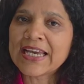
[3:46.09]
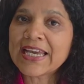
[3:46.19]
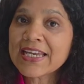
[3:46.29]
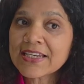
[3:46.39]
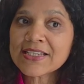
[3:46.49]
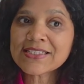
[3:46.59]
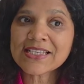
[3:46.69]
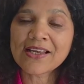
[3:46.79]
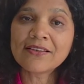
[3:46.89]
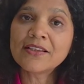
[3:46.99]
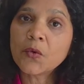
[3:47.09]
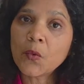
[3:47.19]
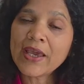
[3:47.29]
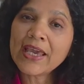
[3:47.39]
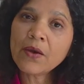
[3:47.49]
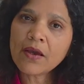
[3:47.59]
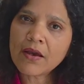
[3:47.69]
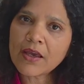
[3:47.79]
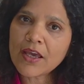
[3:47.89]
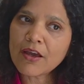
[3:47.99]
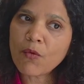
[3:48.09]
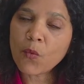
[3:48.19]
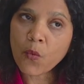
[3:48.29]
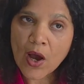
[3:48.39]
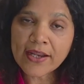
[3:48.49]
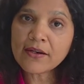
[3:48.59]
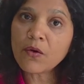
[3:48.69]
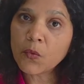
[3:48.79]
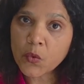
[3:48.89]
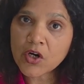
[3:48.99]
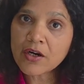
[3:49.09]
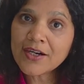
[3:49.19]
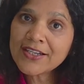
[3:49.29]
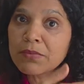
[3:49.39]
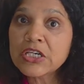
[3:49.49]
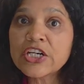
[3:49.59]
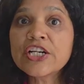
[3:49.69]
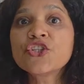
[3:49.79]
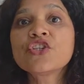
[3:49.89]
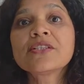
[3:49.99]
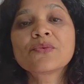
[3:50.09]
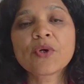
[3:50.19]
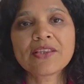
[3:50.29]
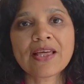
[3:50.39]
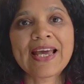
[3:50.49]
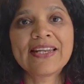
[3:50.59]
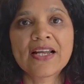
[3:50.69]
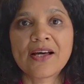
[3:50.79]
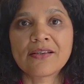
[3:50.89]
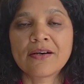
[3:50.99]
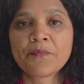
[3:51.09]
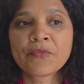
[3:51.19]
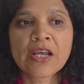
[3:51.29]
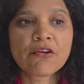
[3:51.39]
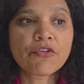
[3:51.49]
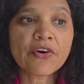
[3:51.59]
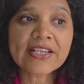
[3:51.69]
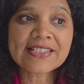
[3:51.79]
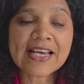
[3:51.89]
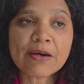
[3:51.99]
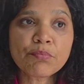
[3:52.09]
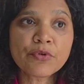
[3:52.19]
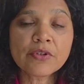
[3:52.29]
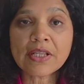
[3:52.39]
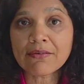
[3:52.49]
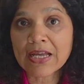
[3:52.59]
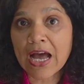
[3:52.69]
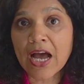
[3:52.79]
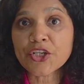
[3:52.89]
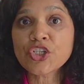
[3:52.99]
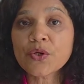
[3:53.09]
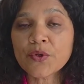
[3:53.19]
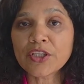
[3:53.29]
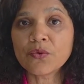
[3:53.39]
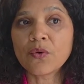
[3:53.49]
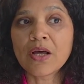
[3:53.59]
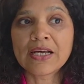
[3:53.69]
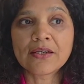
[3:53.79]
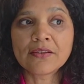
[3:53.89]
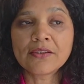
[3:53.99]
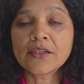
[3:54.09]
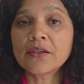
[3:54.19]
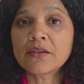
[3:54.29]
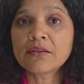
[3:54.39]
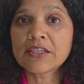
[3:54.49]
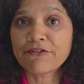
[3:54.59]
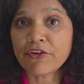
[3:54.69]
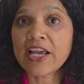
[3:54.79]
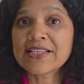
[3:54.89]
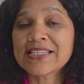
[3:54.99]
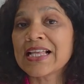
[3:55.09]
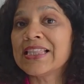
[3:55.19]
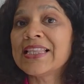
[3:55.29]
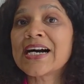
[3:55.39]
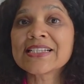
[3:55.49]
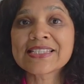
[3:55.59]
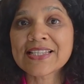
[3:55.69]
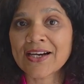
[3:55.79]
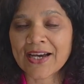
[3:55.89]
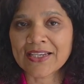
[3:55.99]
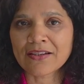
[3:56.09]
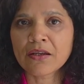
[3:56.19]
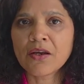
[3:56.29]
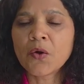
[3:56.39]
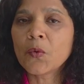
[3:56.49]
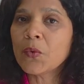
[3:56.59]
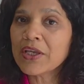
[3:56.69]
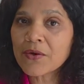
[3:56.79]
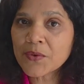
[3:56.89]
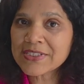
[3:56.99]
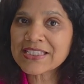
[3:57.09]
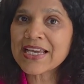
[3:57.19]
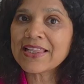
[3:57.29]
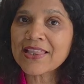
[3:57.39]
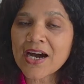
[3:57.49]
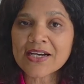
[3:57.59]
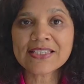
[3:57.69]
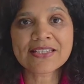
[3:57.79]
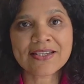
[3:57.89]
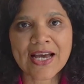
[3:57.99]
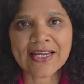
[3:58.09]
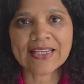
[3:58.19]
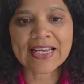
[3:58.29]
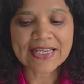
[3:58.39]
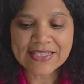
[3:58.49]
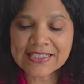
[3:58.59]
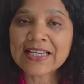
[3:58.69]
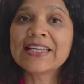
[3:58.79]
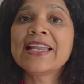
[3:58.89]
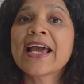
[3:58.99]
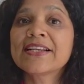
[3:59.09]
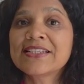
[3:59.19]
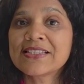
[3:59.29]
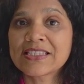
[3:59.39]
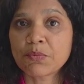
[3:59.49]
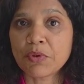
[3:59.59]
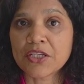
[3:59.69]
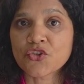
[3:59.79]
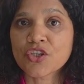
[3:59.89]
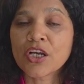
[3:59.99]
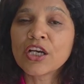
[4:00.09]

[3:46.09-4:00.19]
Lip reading: It is the way one word merges with another. For example, I showed you the phrase last night. We don't say last night. It is connected speech.